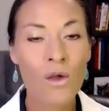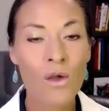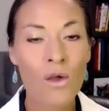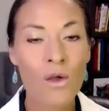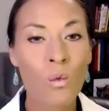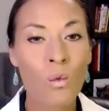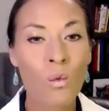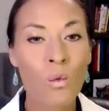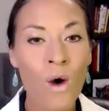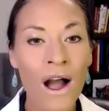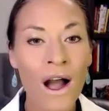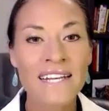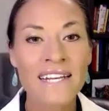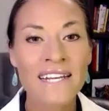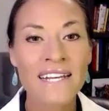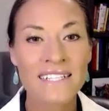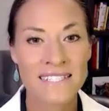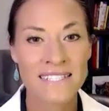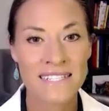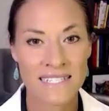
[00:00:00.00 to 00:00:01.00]
Why
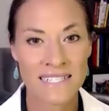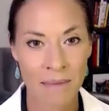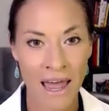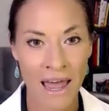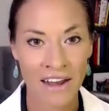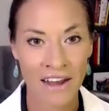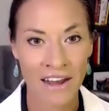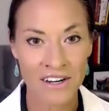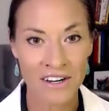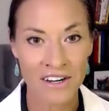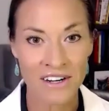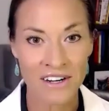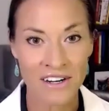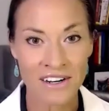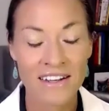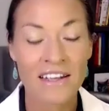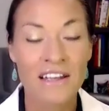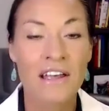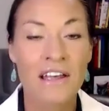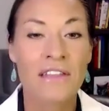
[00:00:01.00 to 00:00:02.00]
does this matter?
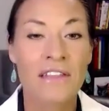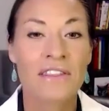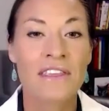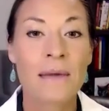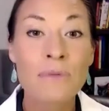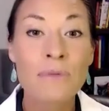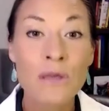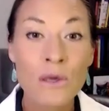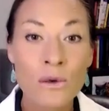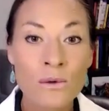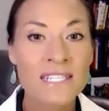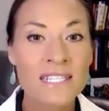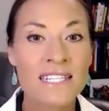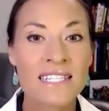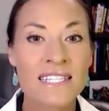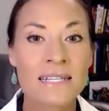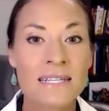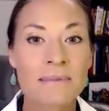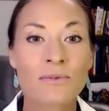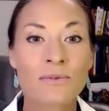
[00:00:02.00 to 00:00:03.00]
The immune
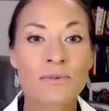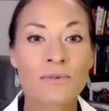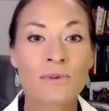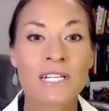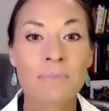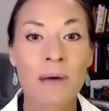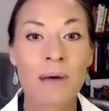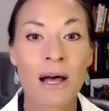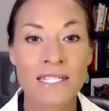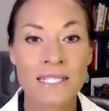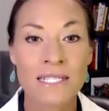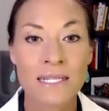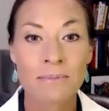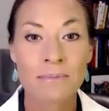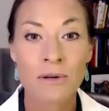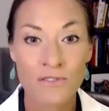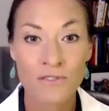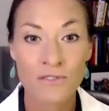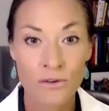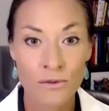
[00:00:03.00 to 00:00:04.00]
system is
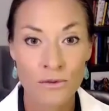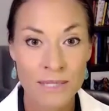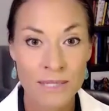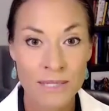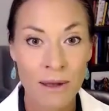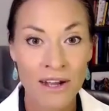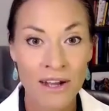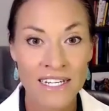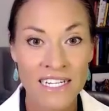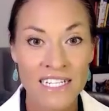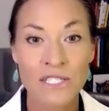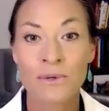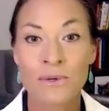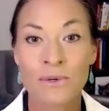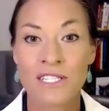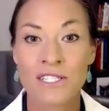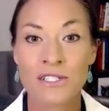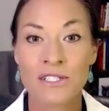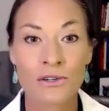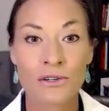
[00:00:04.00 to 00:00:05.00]
responsible for responding to
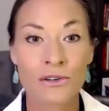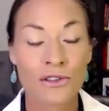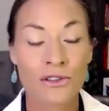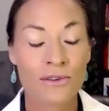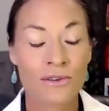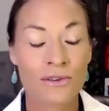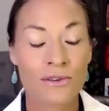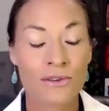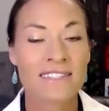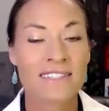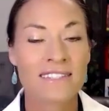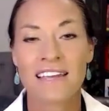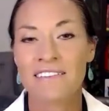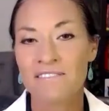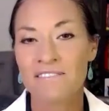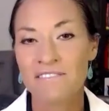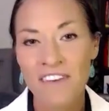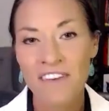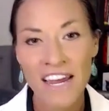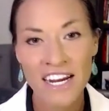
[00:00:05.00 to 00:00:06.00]
external threats like
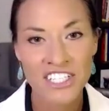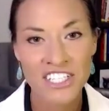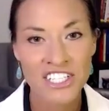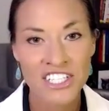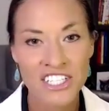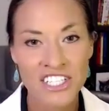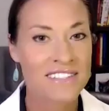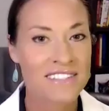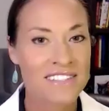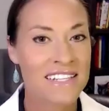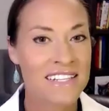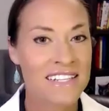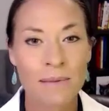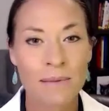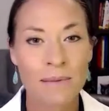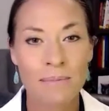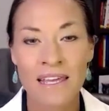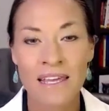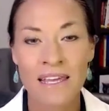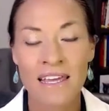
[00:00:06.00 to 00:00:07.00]
infections and
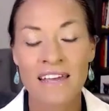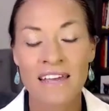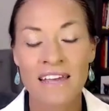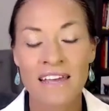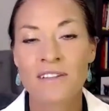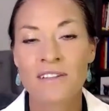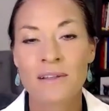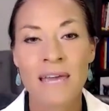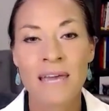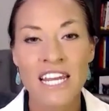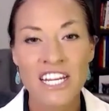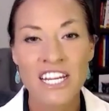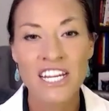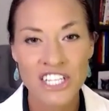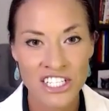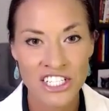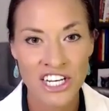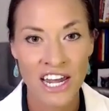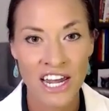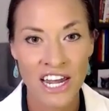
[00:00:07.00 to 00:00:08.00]
keeping inflammation
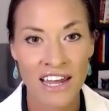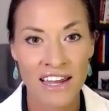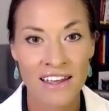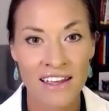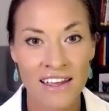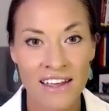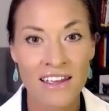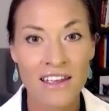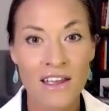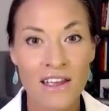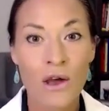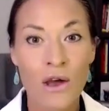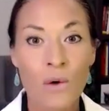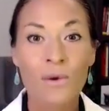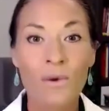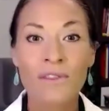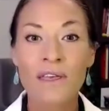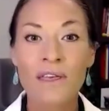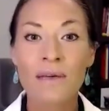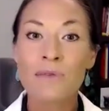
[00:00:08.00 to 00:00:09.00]
in check.
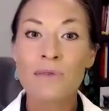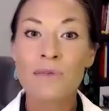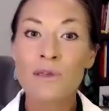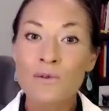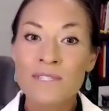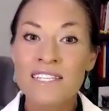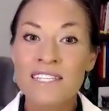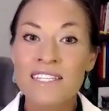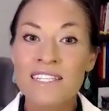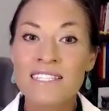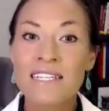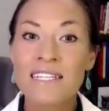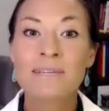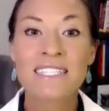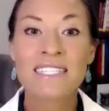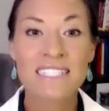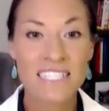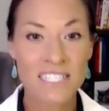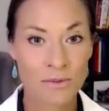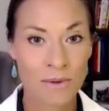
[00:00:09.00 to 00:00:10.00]
When the immune system
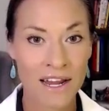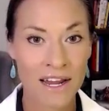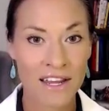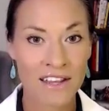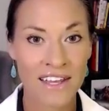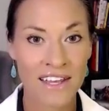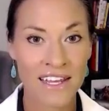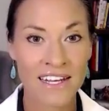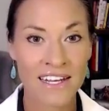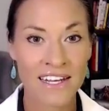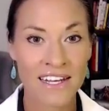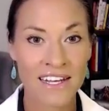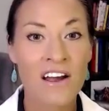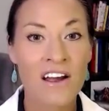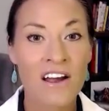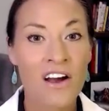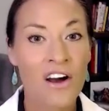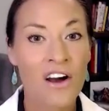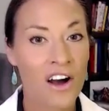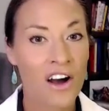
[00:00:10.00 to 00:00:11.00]
is dysregulated,
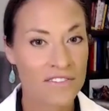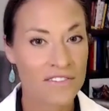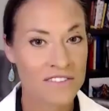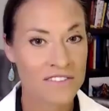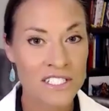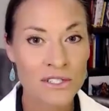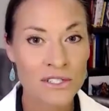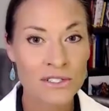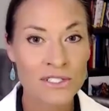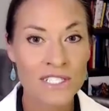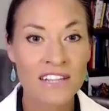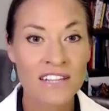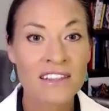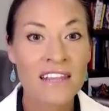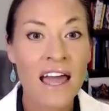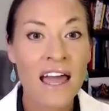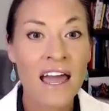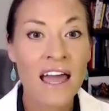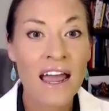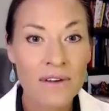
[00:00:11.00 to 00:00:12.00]
often due to
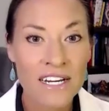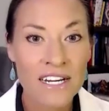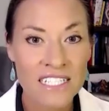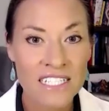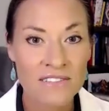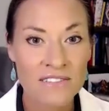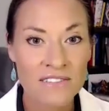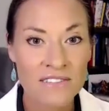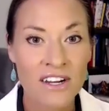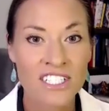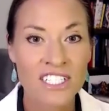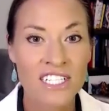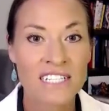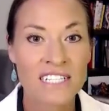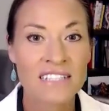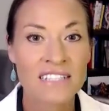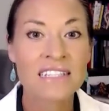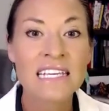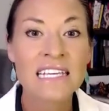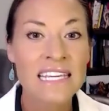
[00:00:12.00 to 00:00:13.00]
thyroid
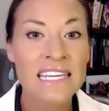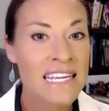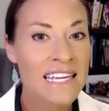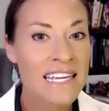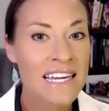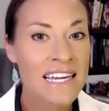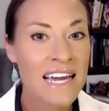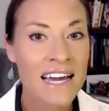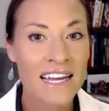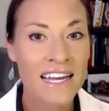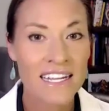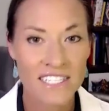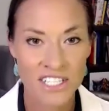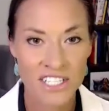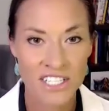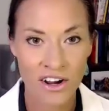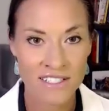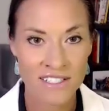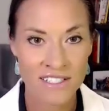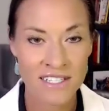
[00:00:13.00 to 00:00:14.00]
dysfunction, leaky gut,
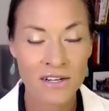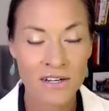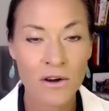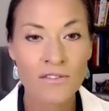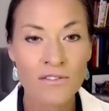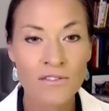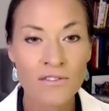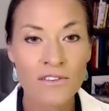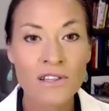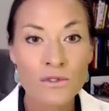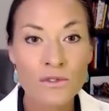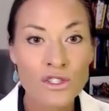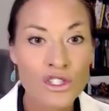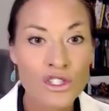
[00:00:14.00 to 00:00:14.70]
toxin overload,